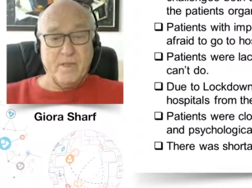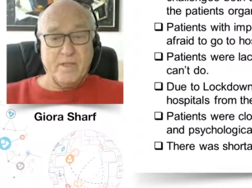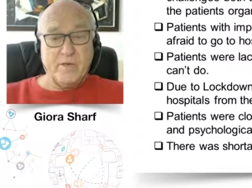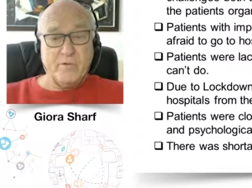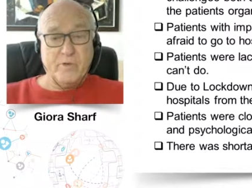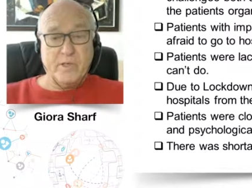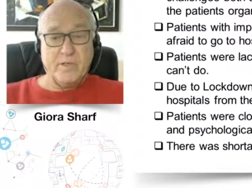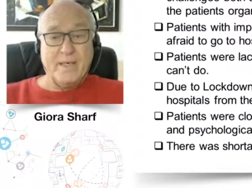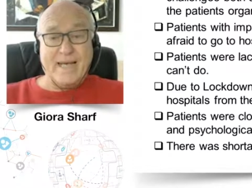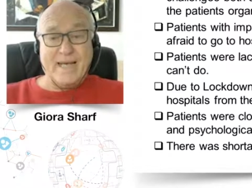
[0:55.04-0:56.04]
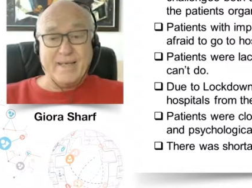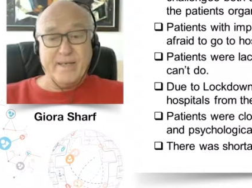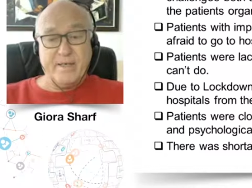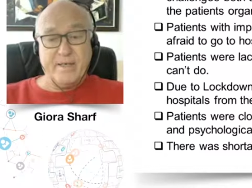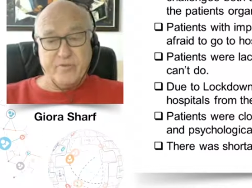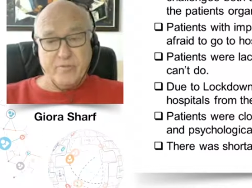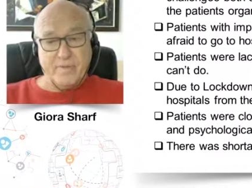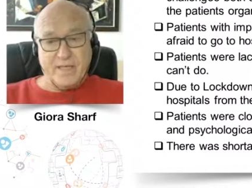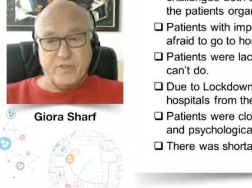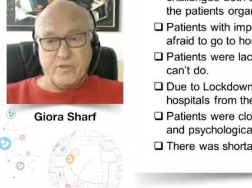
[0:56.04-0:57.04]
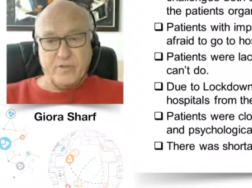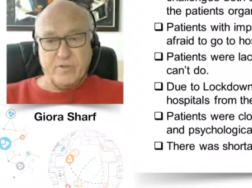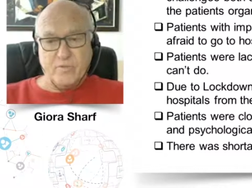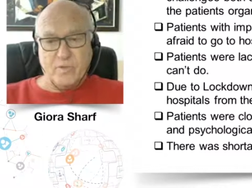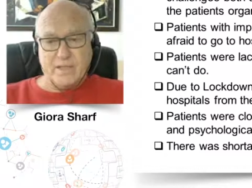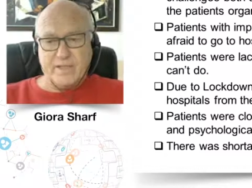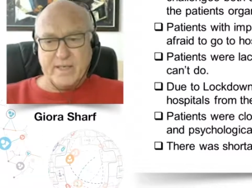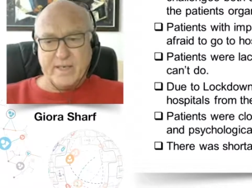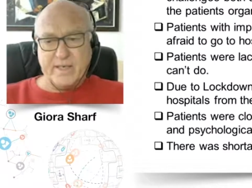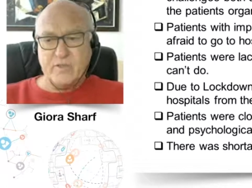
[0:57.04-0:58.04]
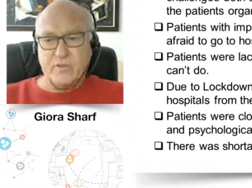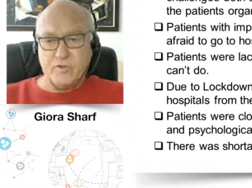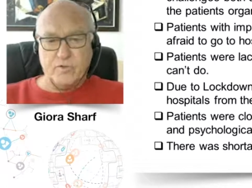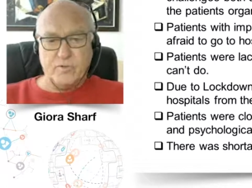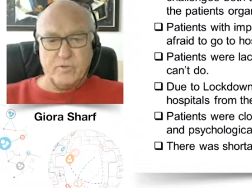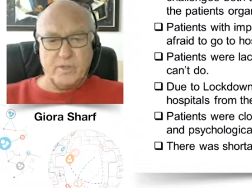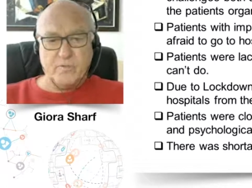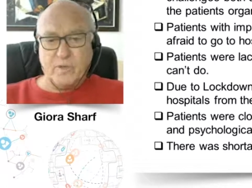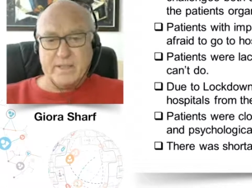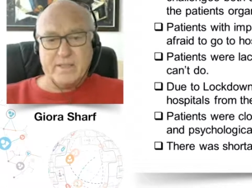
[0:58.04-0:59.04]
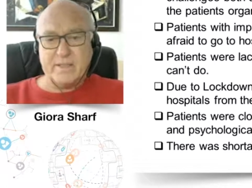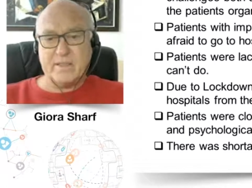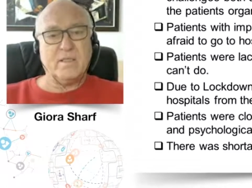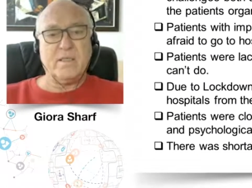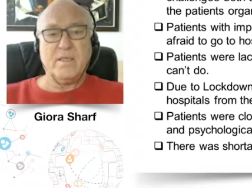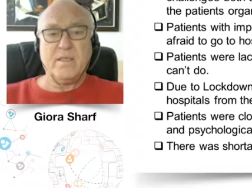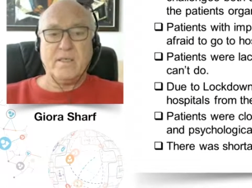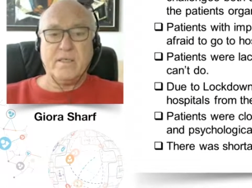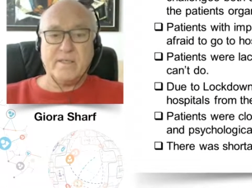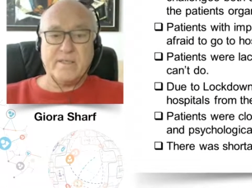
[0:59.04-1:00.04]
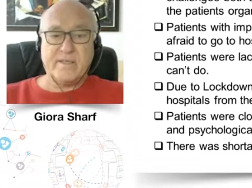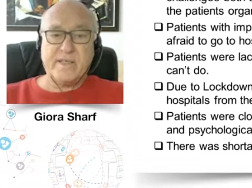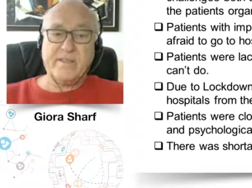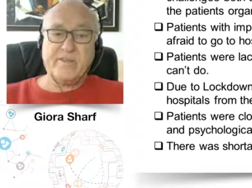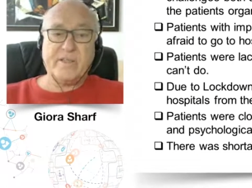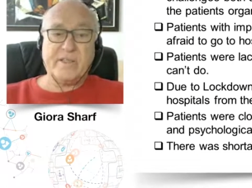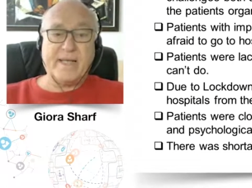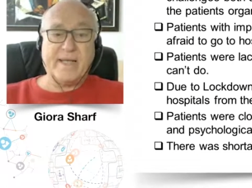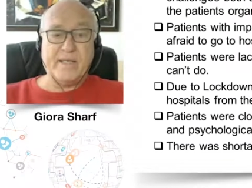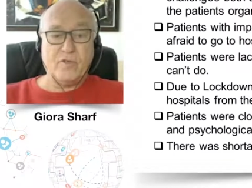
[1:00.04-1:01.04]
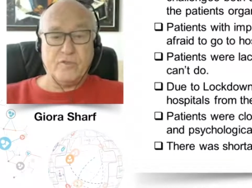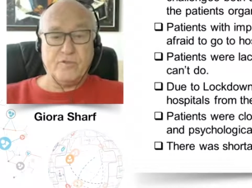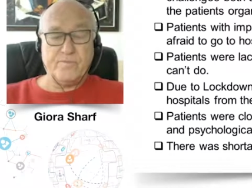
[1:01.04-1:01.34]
They were lacking information what they can do and what is things that they cannot